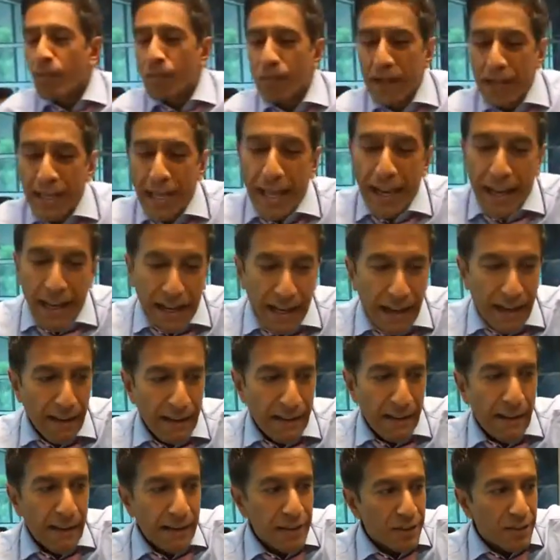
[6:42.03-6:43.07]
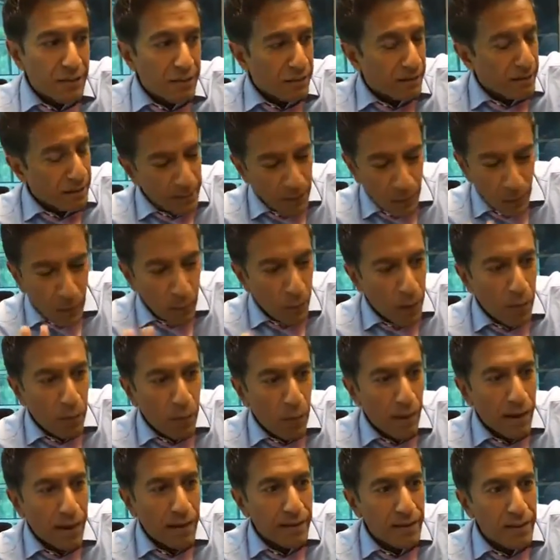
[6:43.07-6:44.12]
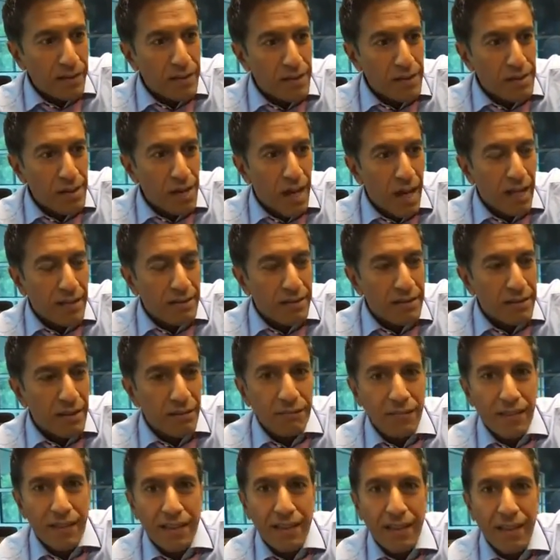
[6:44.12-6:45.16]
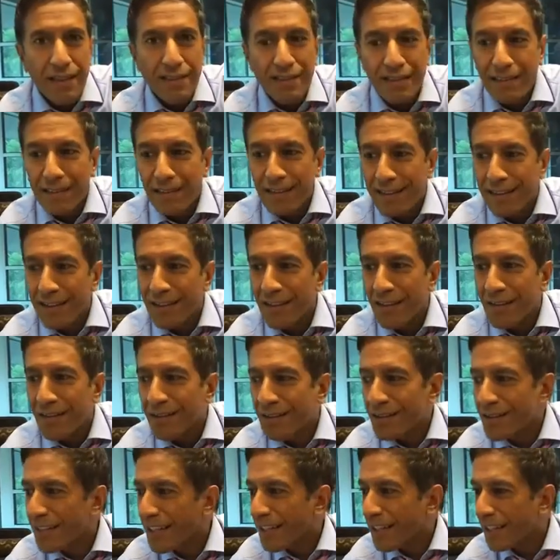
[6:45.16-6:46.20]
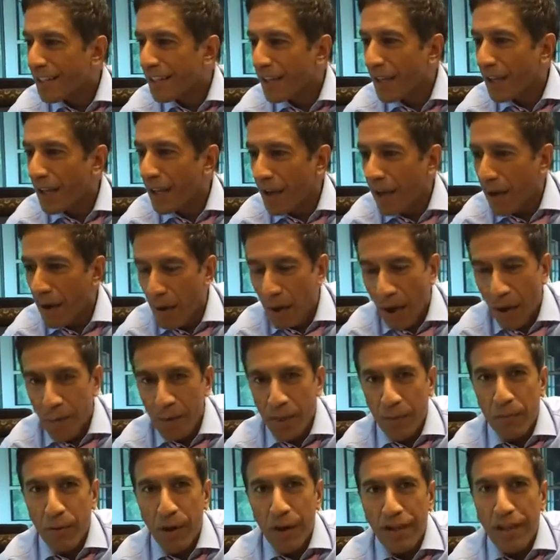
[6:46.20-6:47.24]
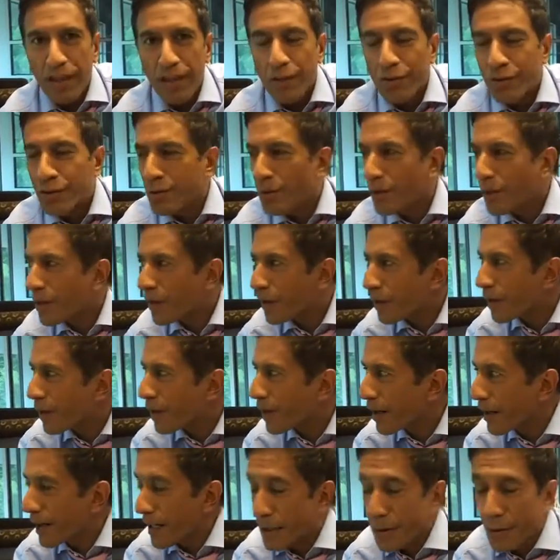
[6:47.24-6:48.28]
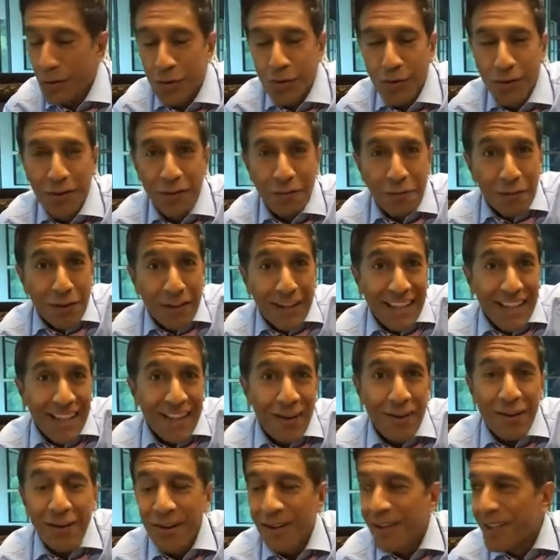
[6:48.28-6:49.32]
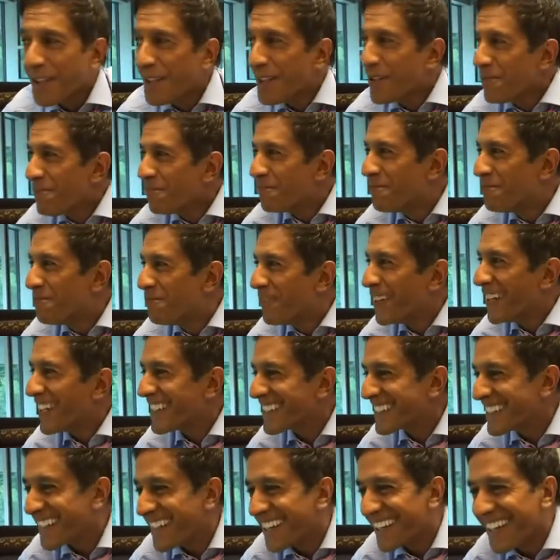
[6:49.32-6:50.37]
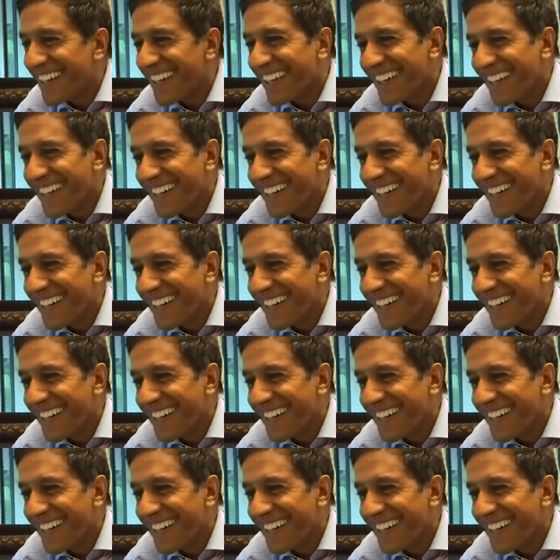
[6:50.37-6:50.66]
But again, and I just want to point out, this is not something that is like a big breaking news story or a news story really at all. But